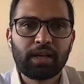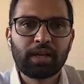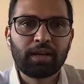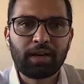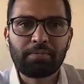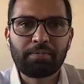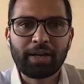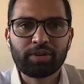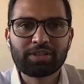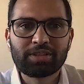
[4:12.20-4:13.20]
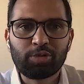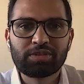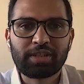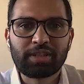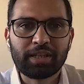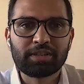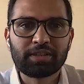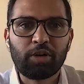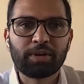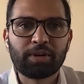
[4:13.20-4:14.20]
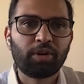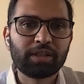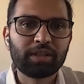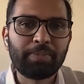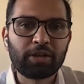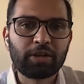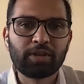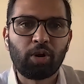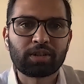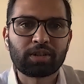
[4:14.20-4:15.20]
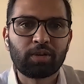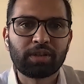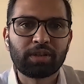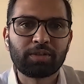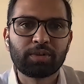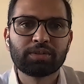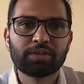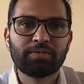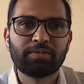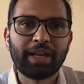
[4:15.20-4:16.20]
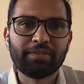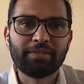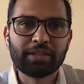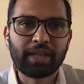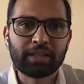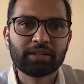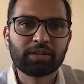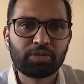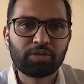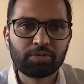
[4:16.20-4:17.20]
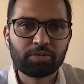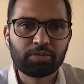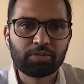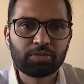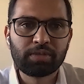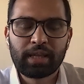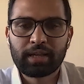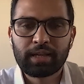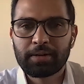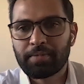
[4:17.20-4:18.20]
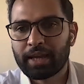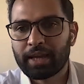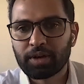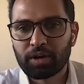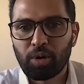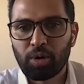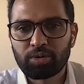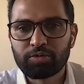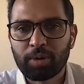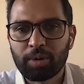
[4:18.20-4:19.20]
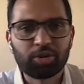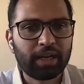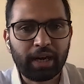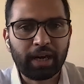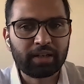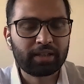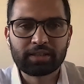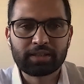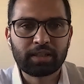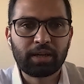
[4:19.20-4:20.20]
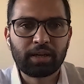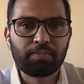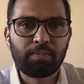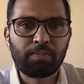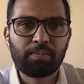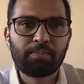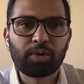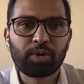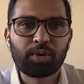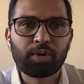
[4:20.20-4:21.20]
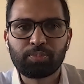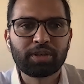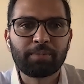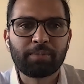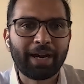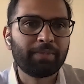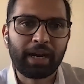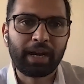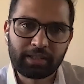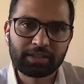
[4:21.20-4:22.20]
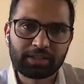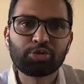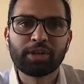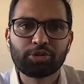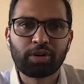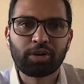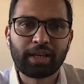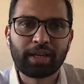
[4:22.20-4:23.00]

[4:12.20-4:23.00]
I know it sounds strange now, but during the peak of the lockdown, it was very, very challenging to do. And there were a lot of Yuva Morcha Karyakartas that put their might behind it just to ensure that